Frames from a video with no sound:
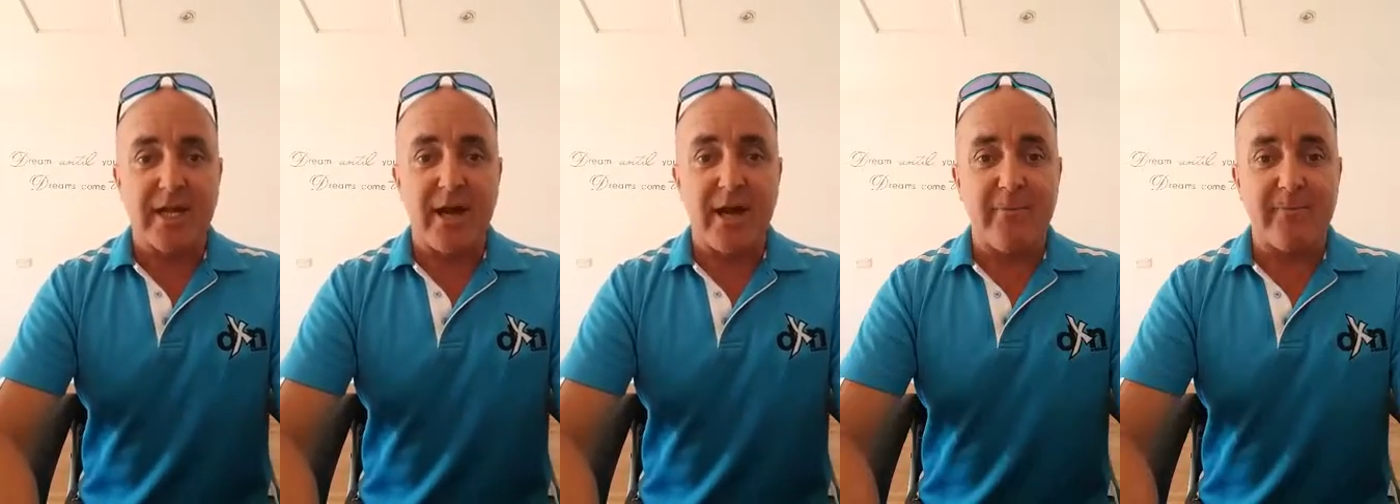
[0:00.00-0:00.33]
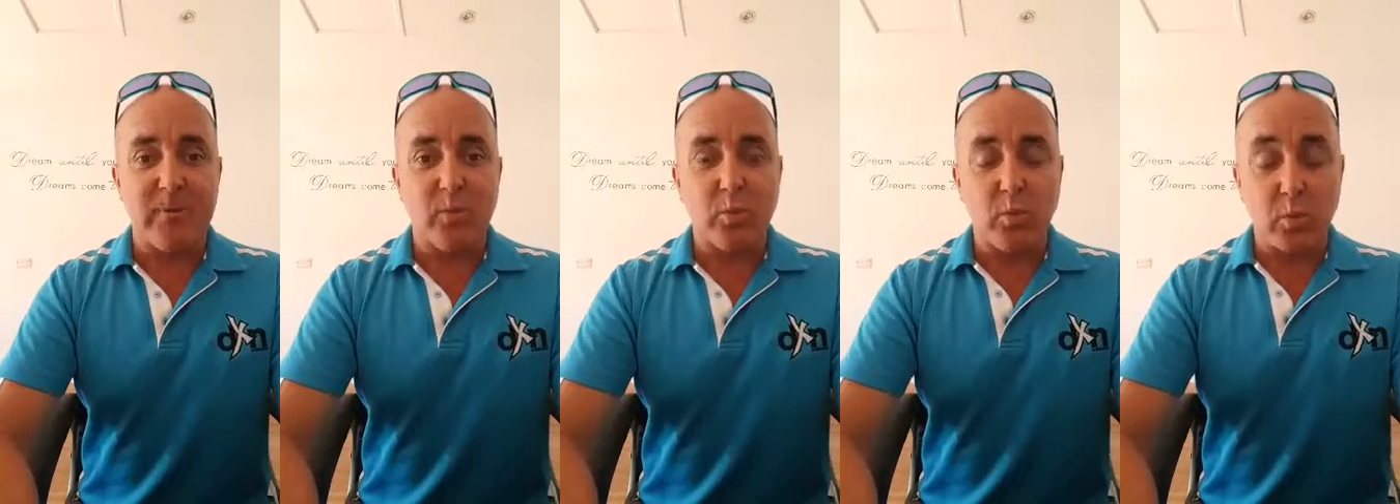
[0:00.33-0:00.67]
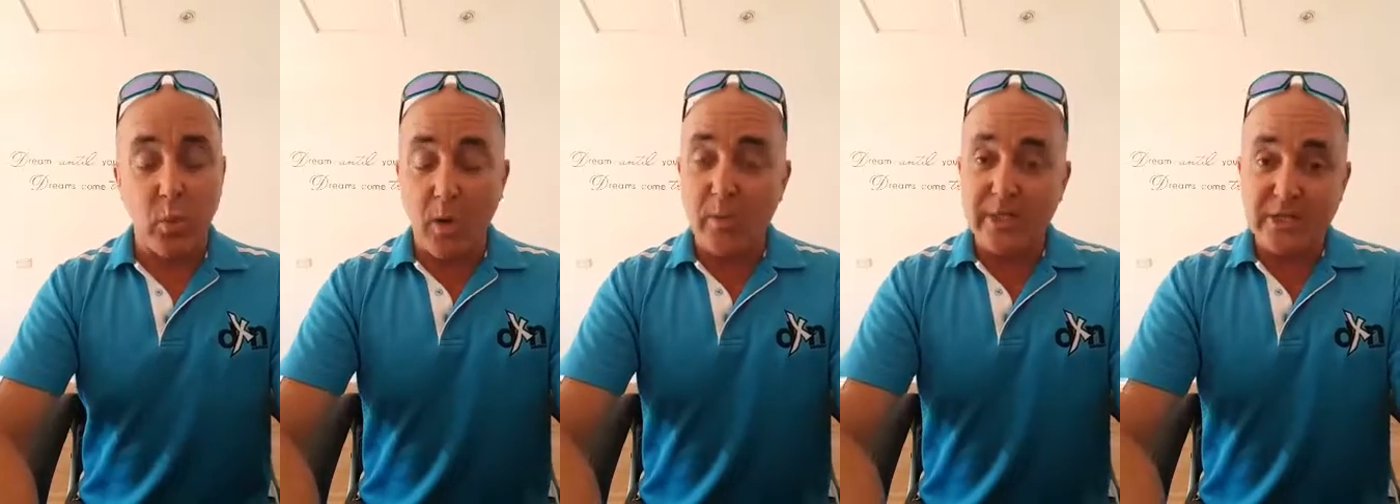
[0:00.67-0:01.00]
Um,
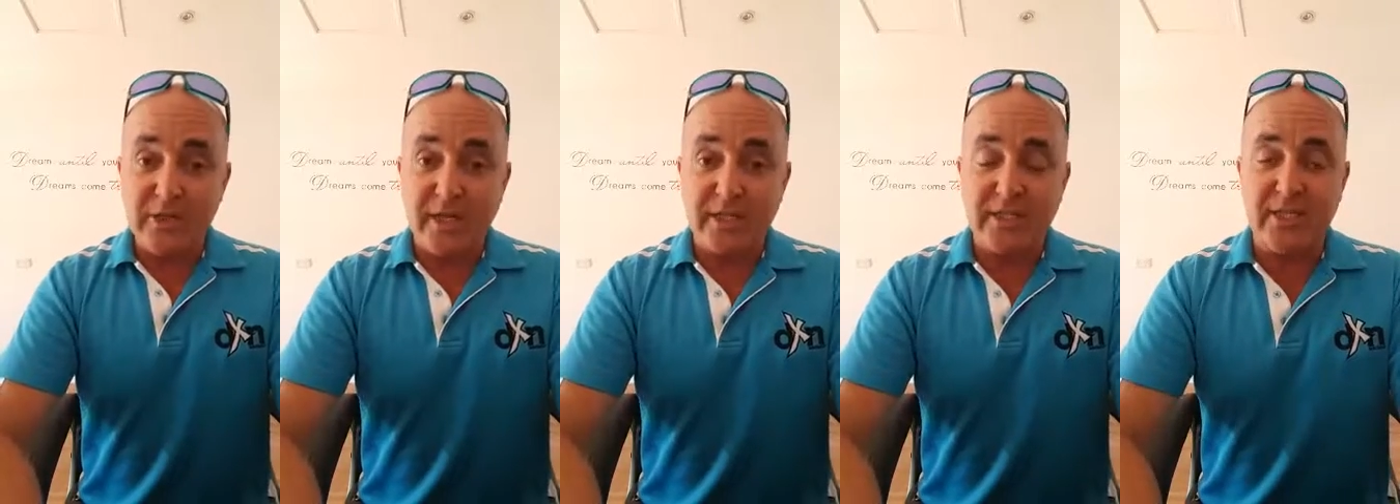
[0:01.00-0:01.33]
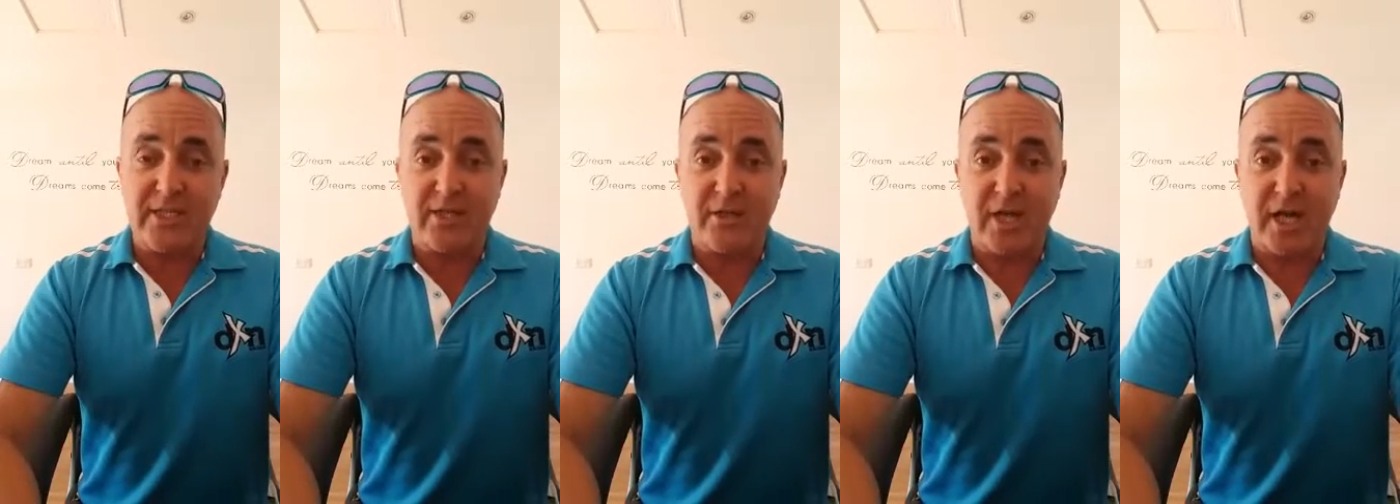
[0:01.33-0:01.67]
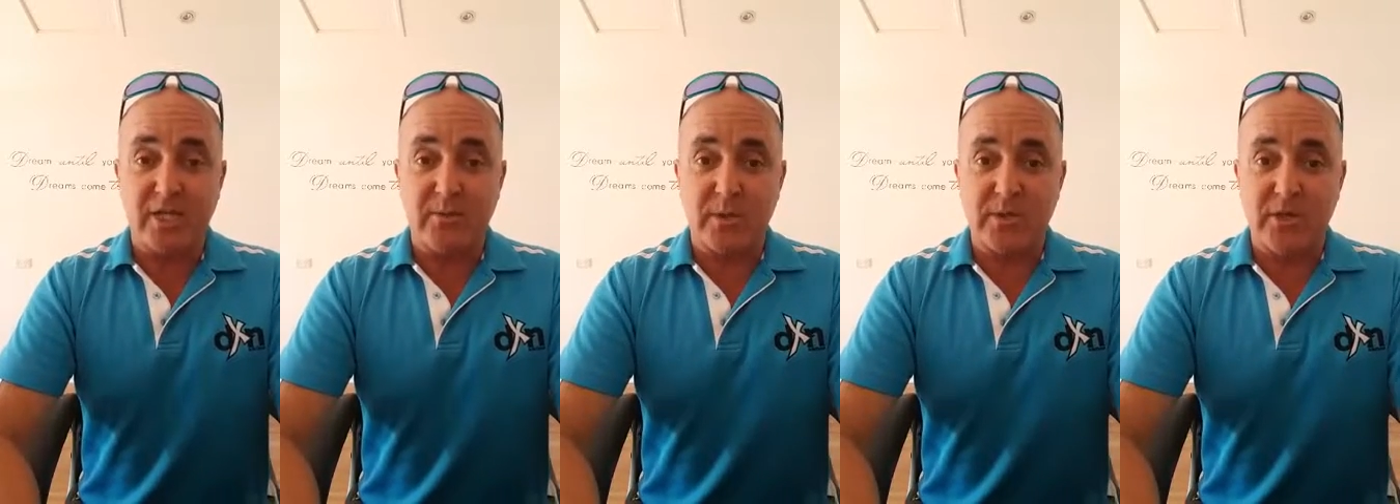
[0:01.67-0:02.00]
what we're trying to do,
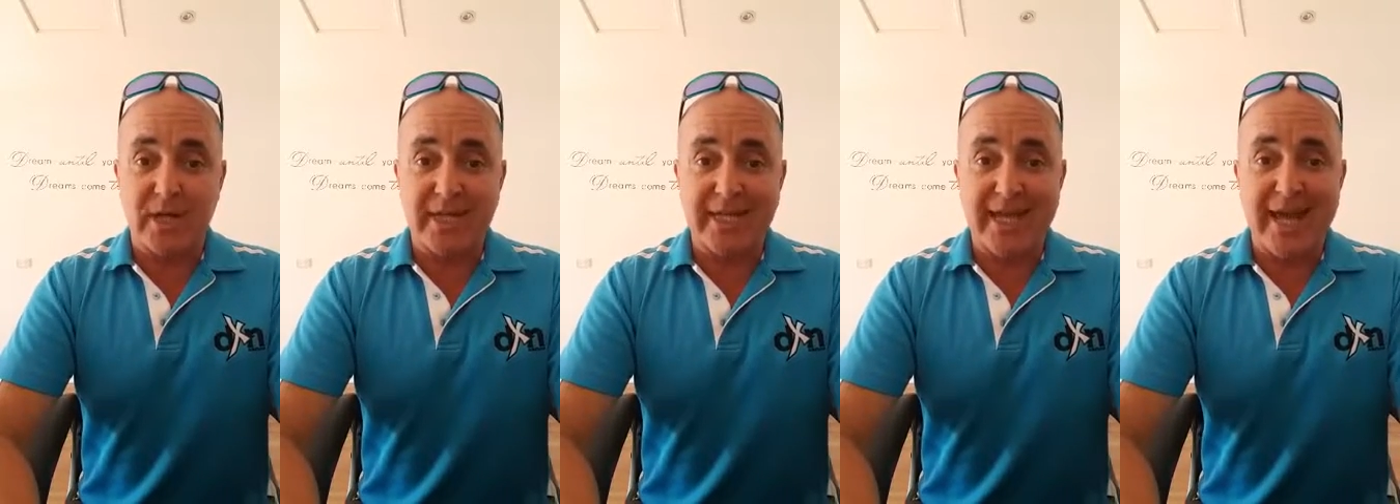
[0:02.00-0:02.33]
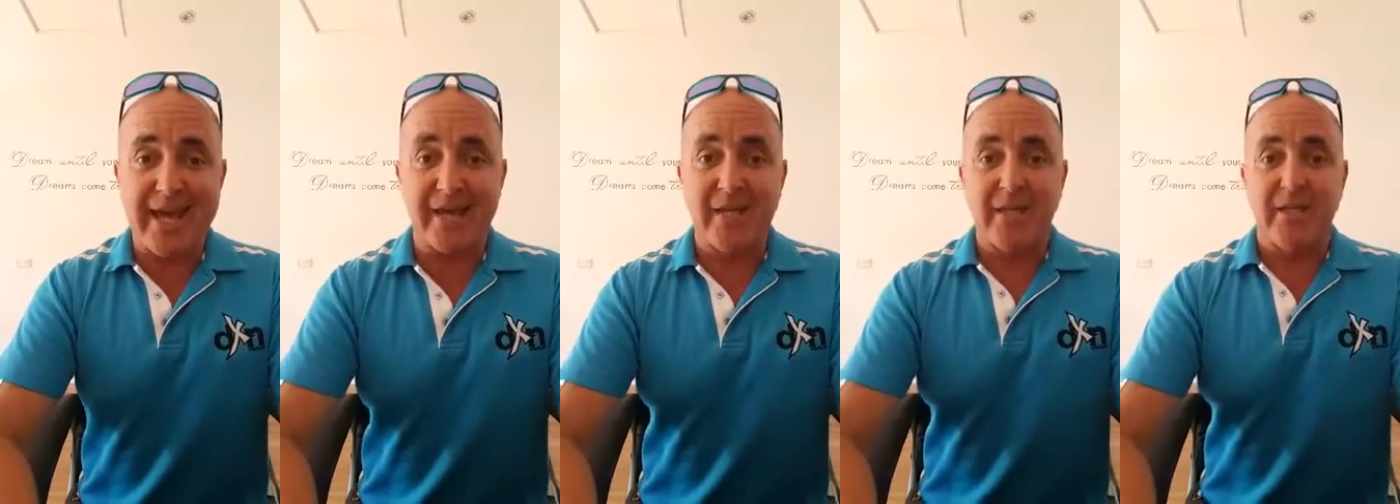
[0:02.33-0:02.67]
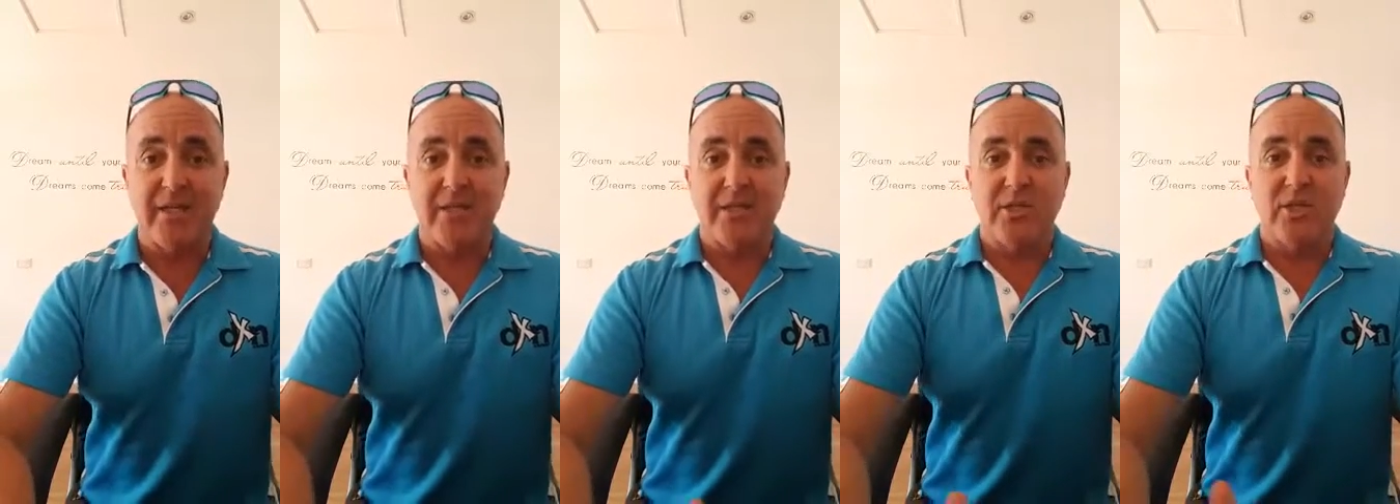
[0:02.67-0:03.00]
guys, we're trying to get
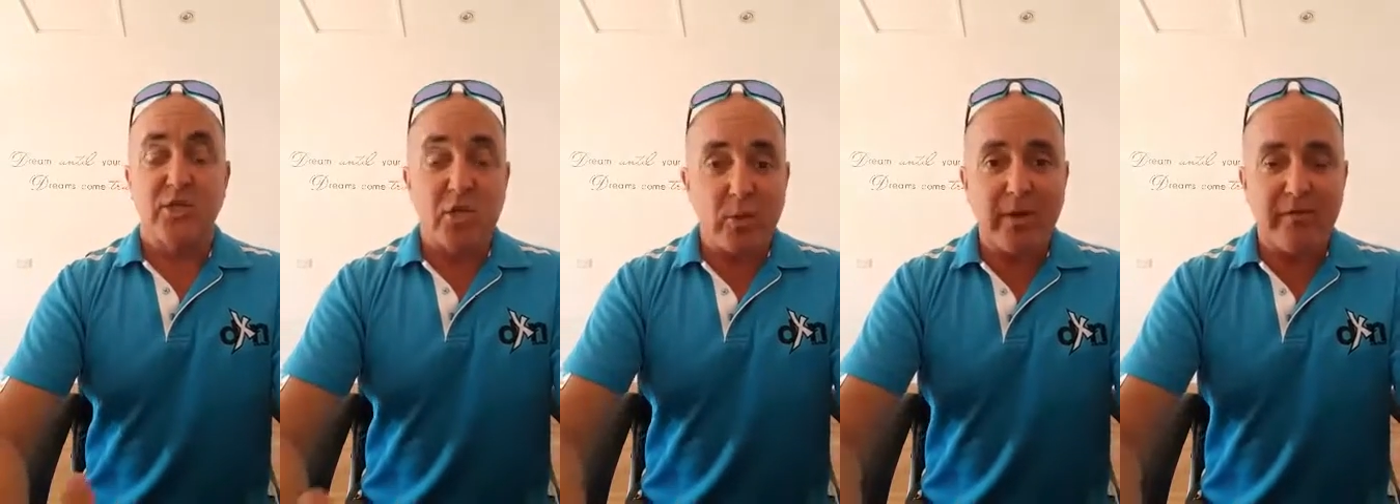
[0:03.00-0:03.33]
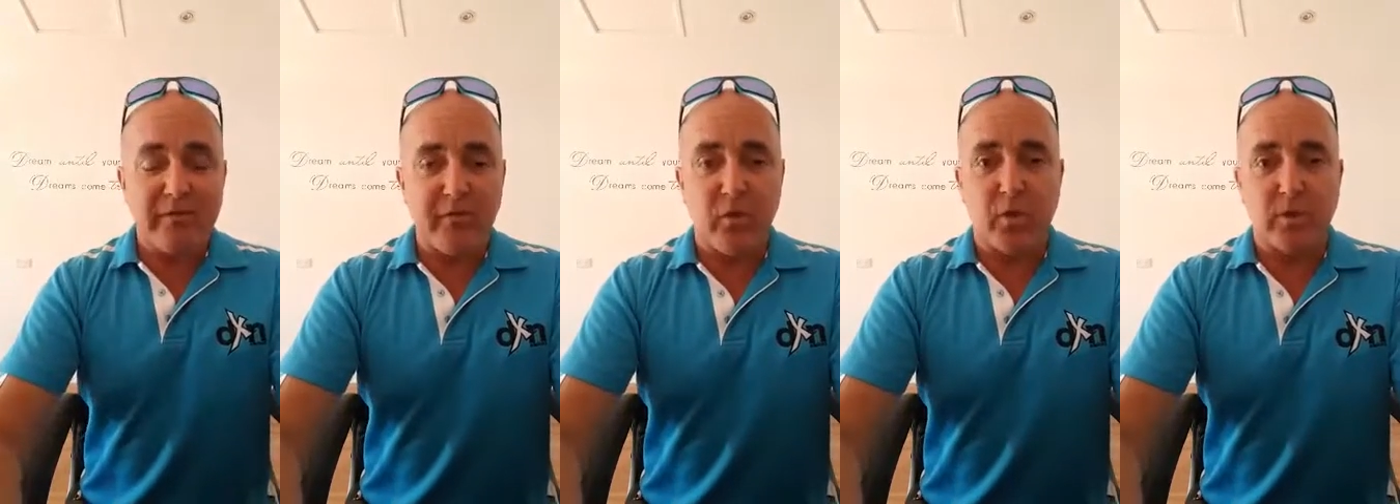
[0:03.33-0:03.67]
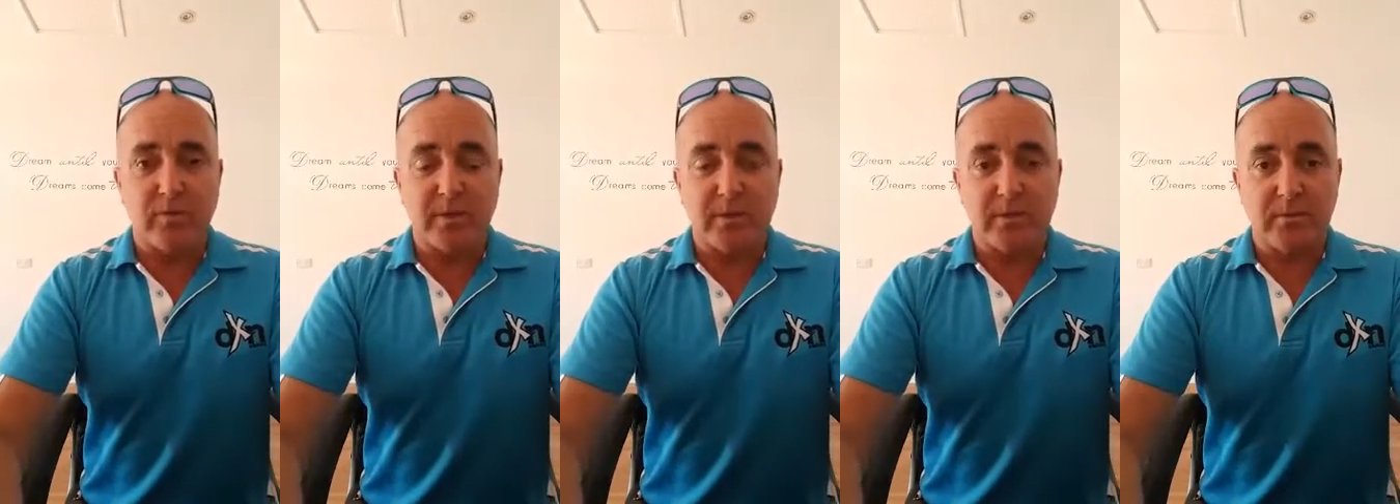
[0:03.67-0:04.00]
you
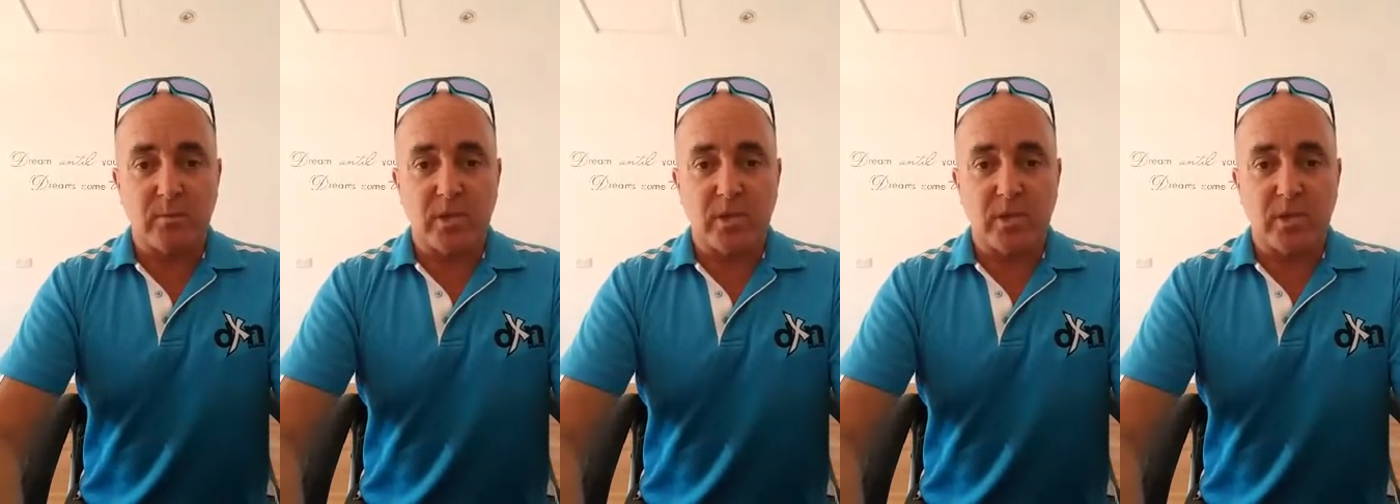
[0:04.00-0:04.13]
informed.